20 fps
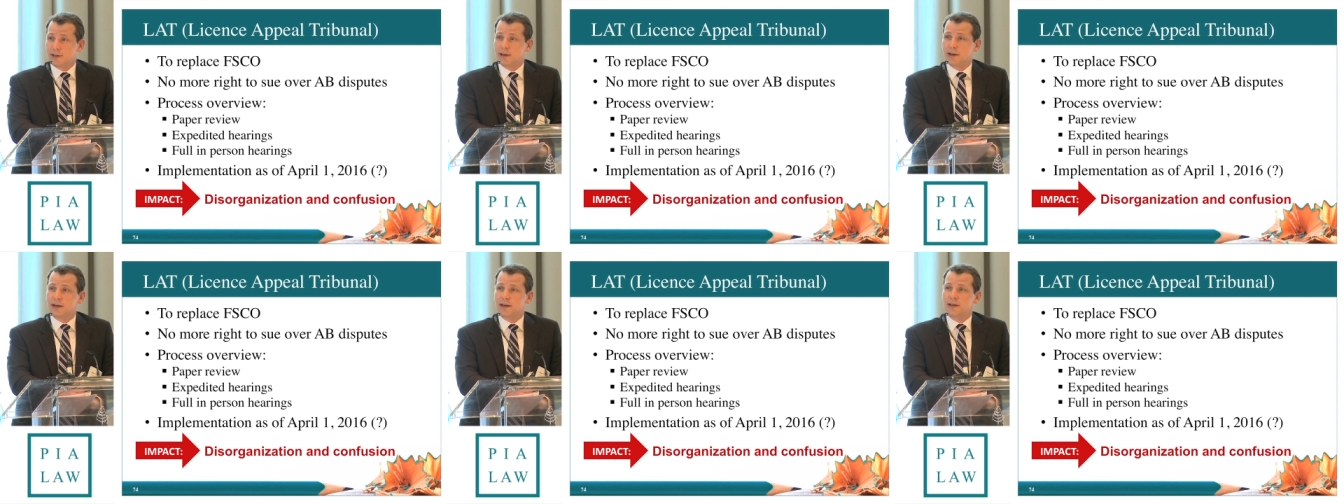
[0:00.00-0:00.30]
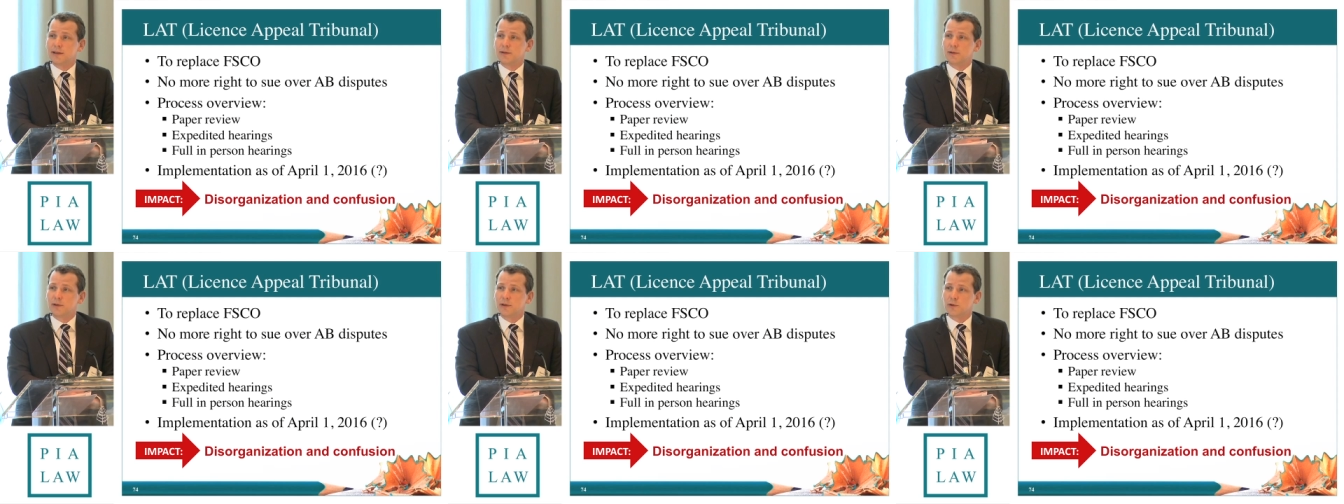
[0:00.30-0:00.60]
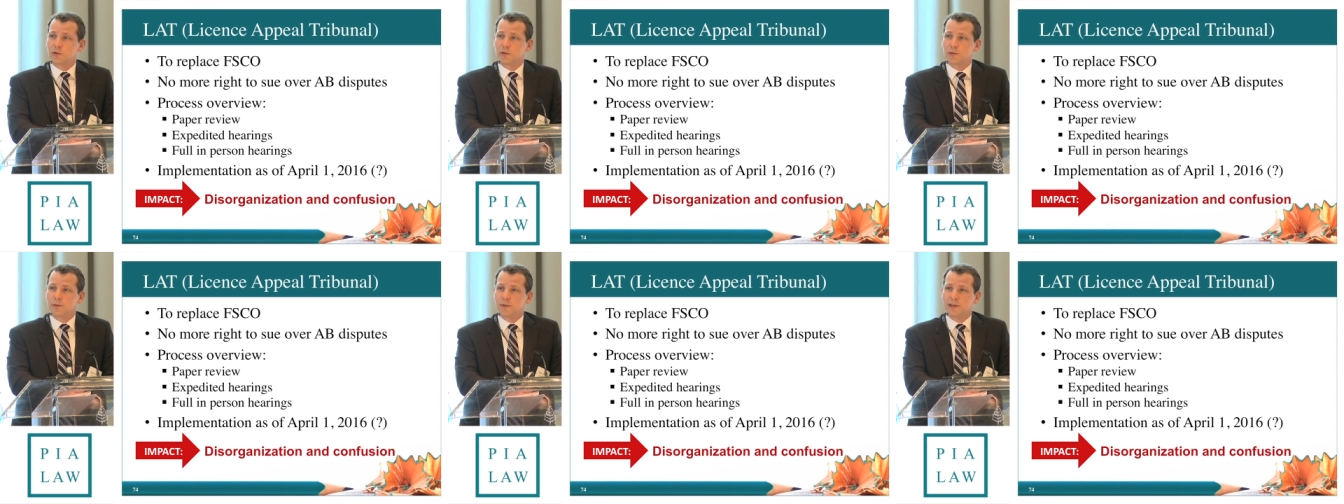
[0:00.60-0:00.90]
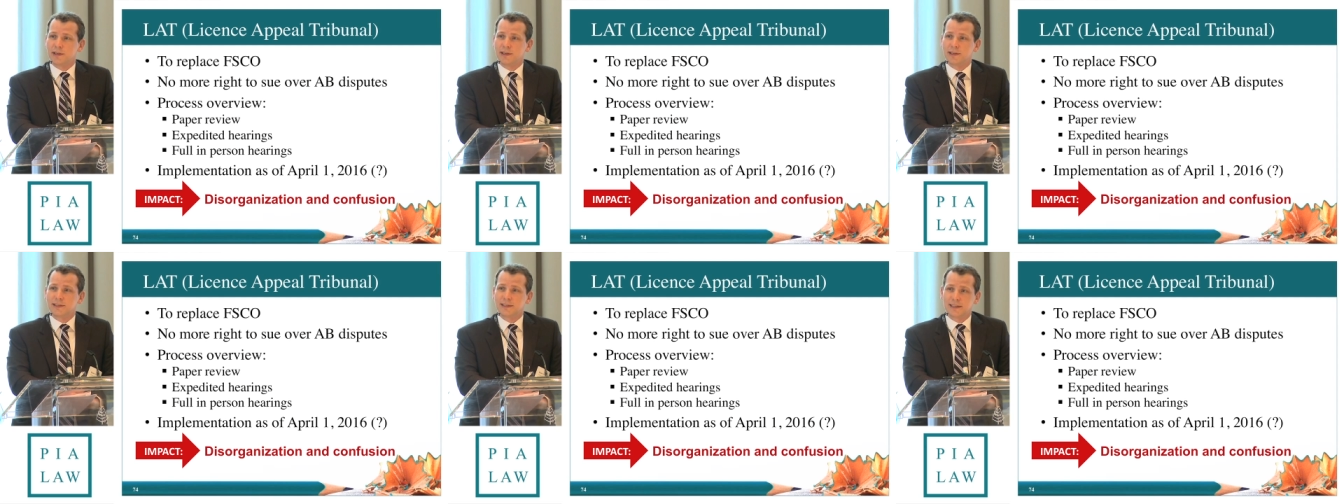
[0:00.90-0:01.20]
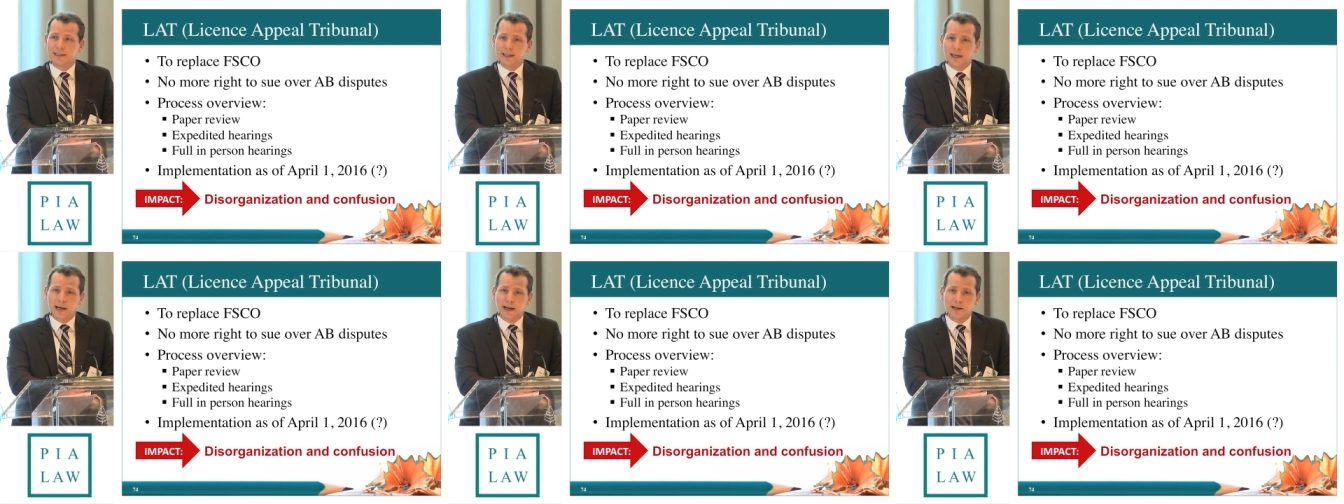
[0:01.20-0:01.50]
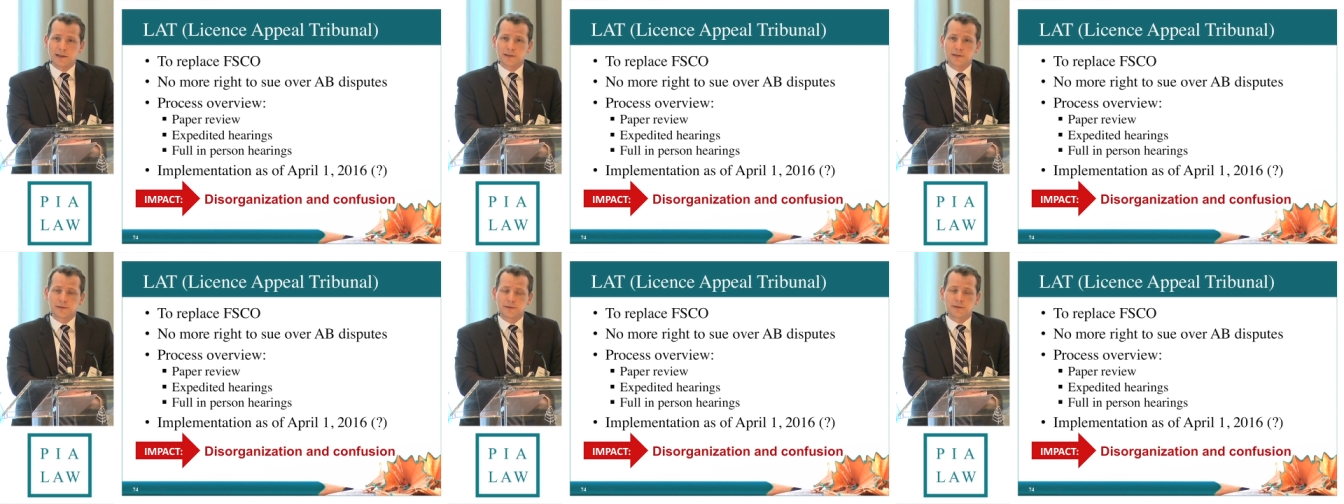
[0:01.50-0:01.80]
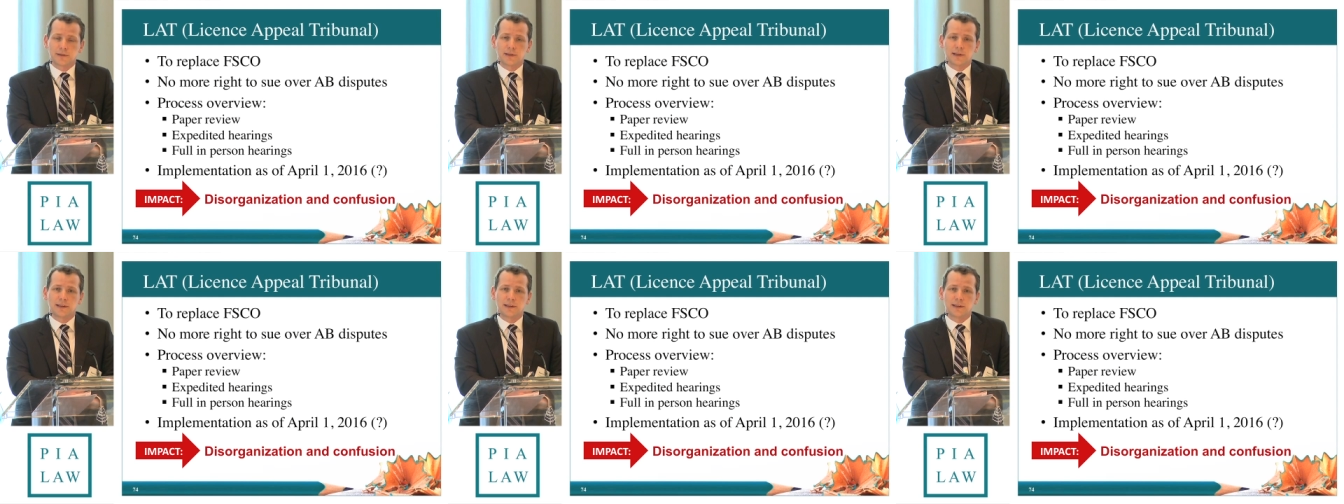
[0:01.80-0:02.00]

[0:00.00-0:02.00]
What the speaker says: There will be a denial,